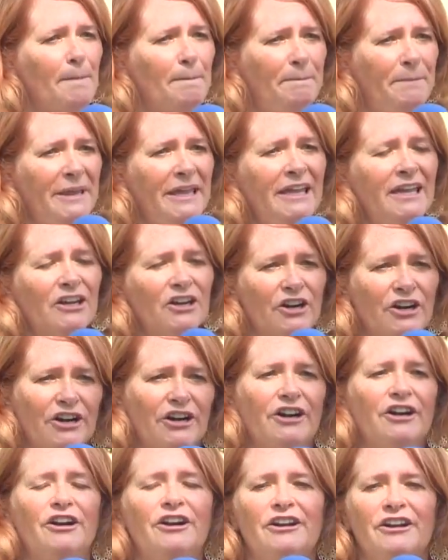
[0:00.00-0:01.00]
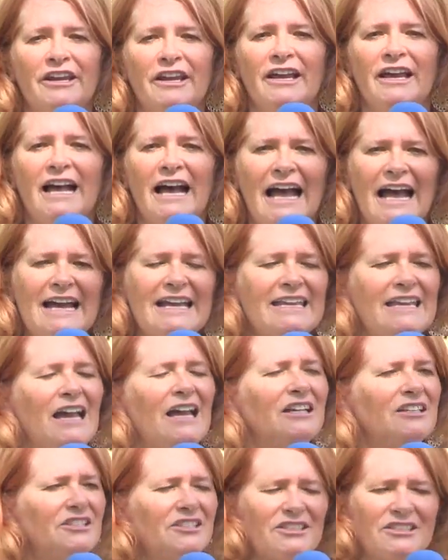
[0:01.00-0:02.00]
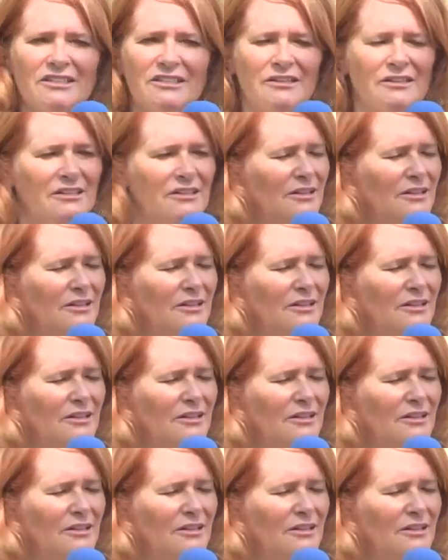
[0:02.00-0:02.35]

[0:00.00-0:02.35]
being heard against